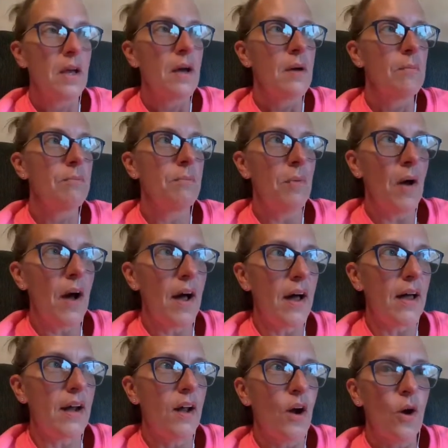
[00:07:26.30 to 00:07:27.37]

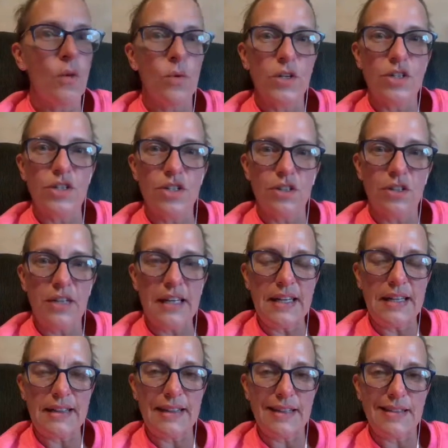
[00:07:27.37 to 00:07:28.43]
But we're still going to eat
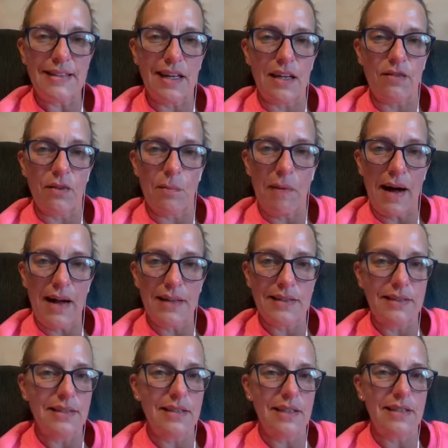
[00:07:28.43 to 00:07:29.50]
things out of a box,
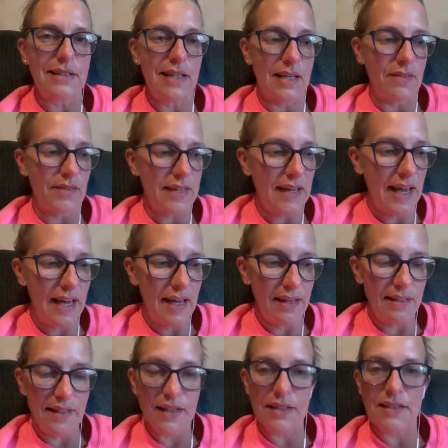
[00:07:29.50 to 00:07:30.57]
things out of a can,
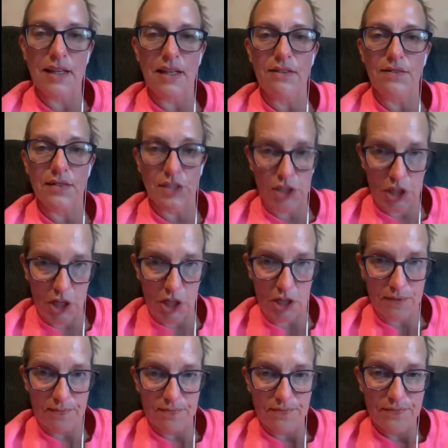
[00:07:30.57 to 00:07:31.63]
things out of a jar.
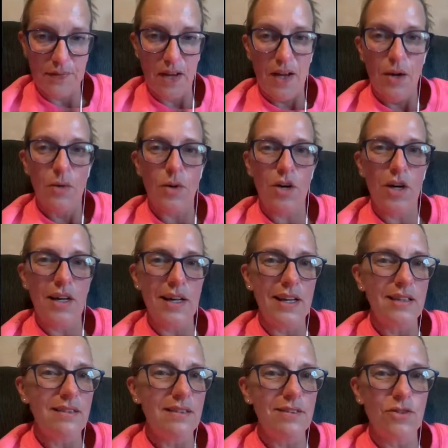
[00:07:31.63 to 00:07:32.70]
We're going to
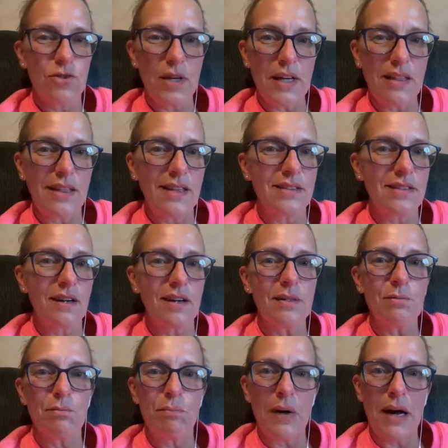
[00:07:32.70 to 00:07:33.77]
drink things called
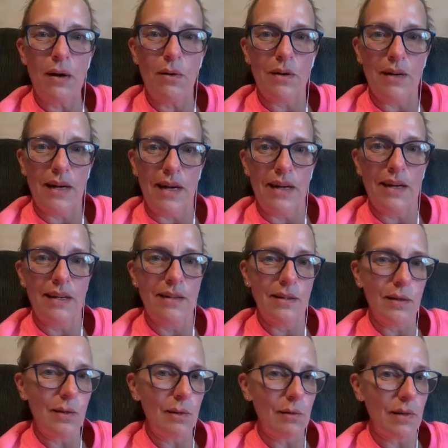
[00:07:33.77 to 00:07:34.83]
Powerade and
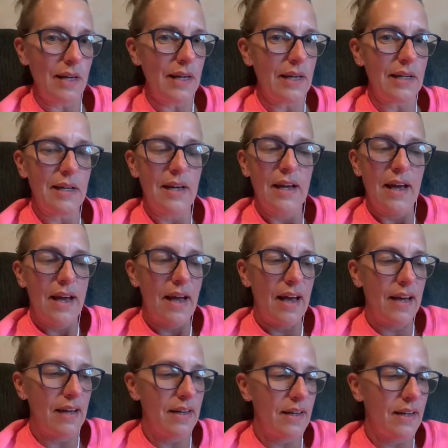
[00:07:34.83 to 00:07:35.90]
Kool-Aid. And